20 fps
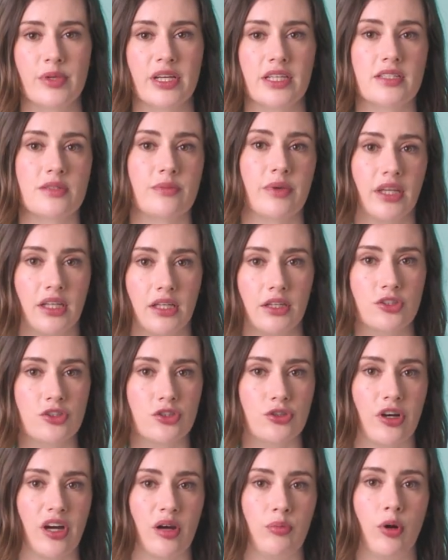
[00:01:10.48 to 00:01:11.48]
means making
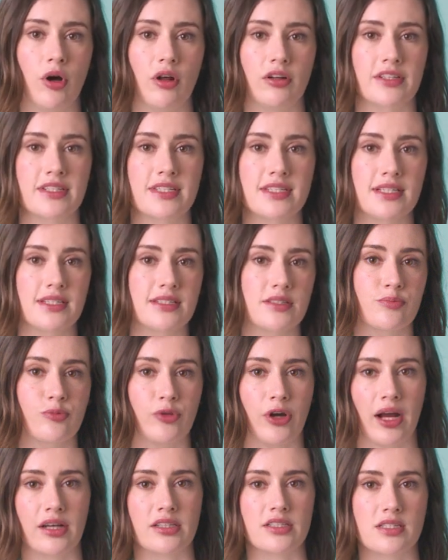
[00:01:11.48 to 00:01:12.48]
sure our policies and
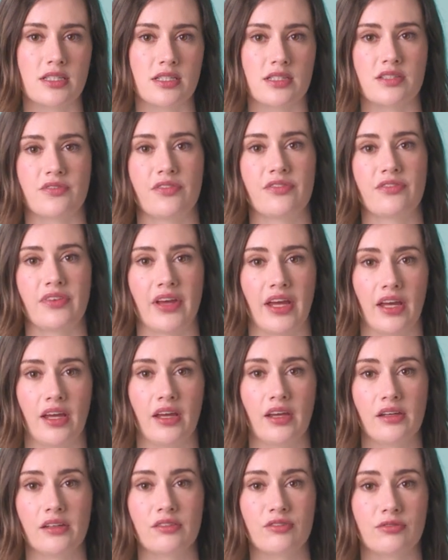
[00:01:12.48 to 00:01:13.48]
practices are
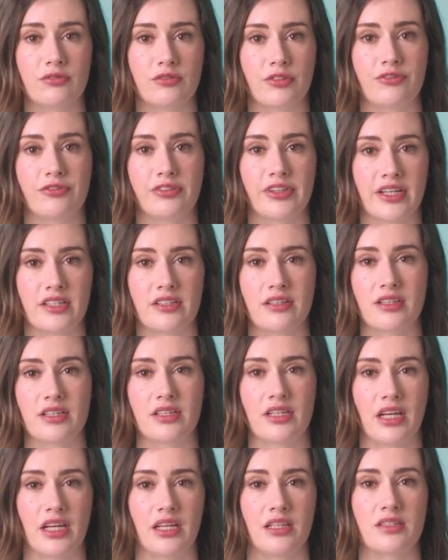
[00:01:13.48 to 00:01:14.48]
fair, reflect the
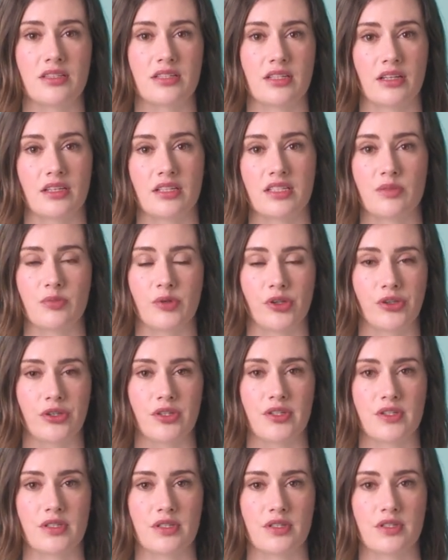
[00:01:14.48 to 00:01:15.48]
needs and
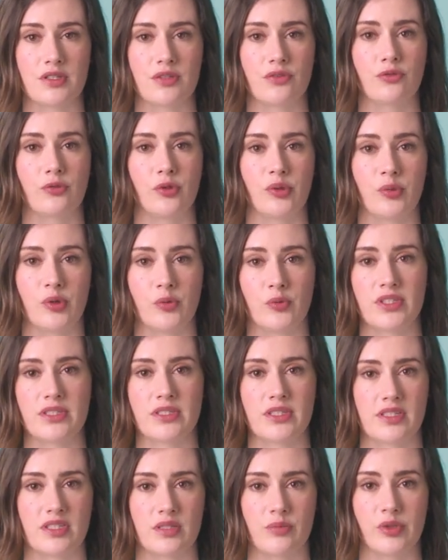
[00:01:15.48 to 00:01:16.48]
experiences of women with
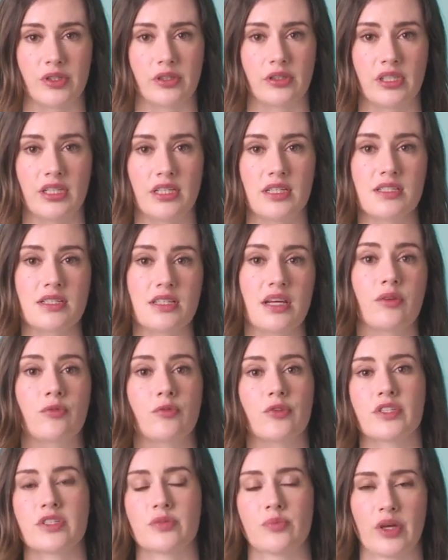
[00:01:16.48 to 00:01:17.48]
disabilities, and
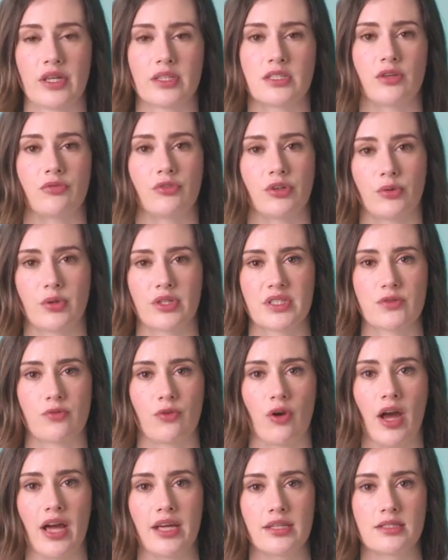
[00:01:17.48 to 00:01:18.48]
respect everyone's
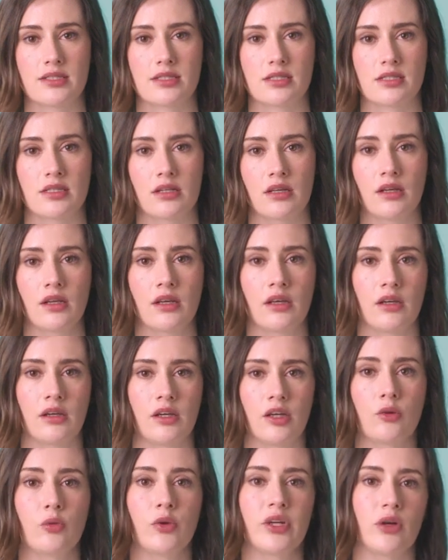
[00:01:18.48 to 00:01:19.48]
rights.
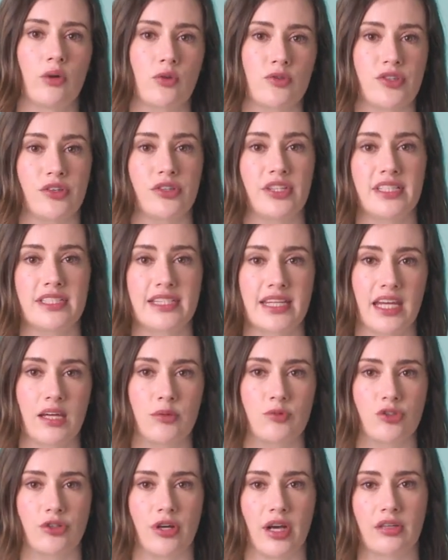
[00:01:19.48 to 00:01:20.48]
We also need to
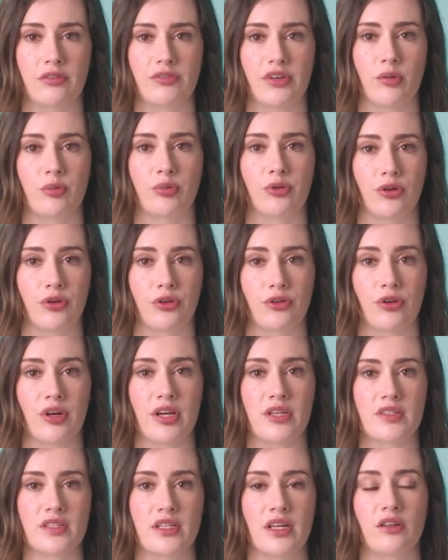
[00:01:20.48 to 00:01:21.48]
keep track of our
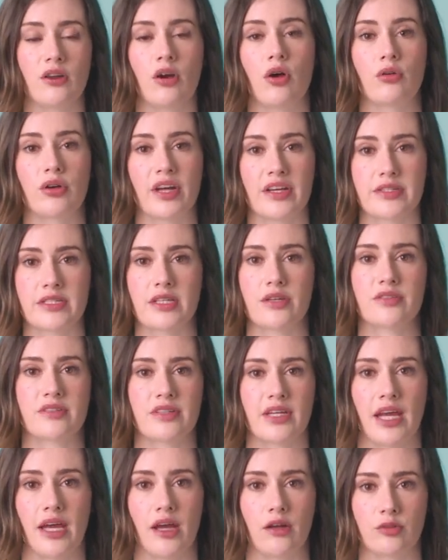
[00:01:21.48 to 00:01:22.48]
progress and hold ourselves
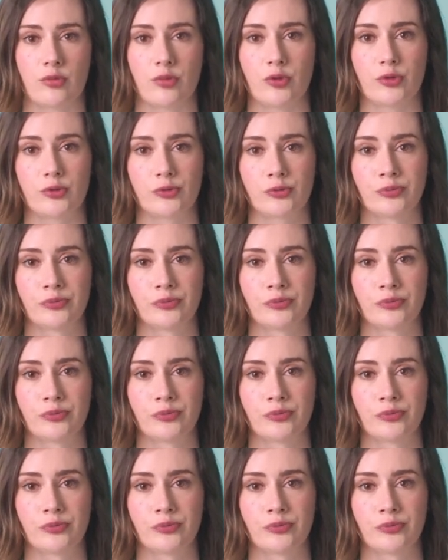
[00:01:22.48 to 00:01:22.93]
accountable.